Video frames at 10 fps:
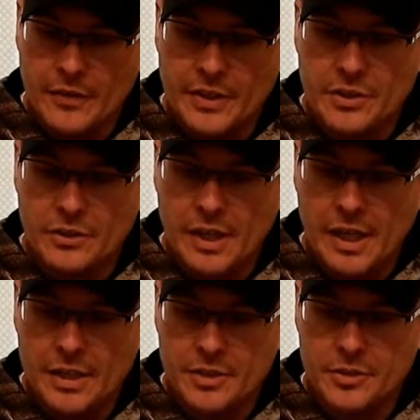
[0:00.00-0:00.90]
they do
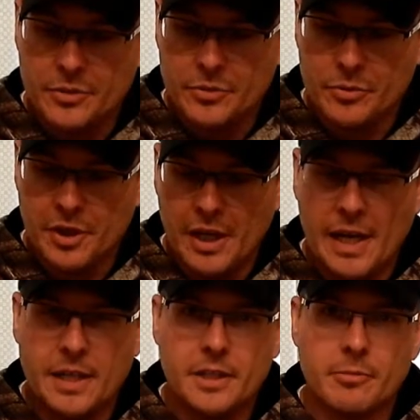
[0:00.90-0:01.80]
that to
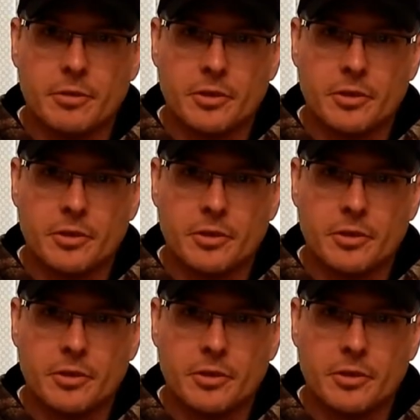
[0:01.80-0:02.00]
add some